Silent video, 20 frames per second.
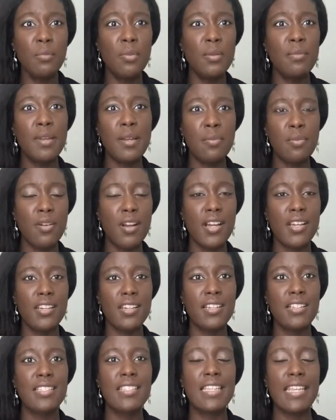put my
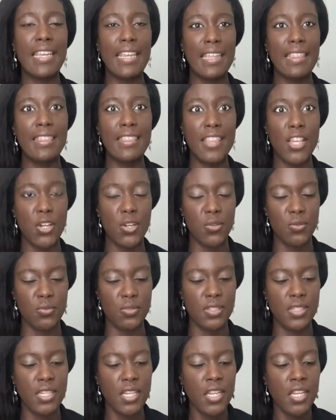products in
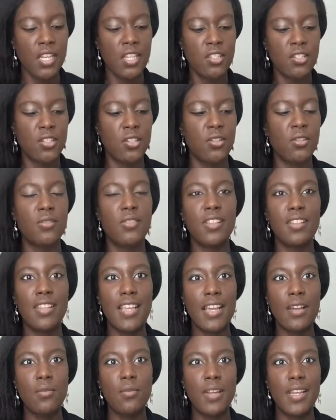those. So then
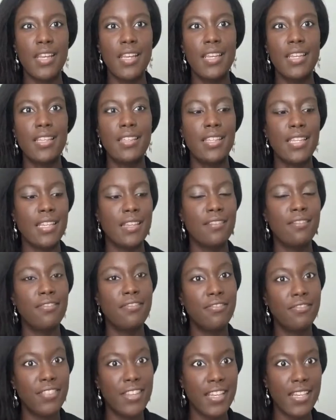that way they can
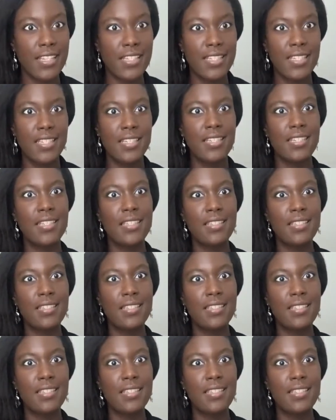fit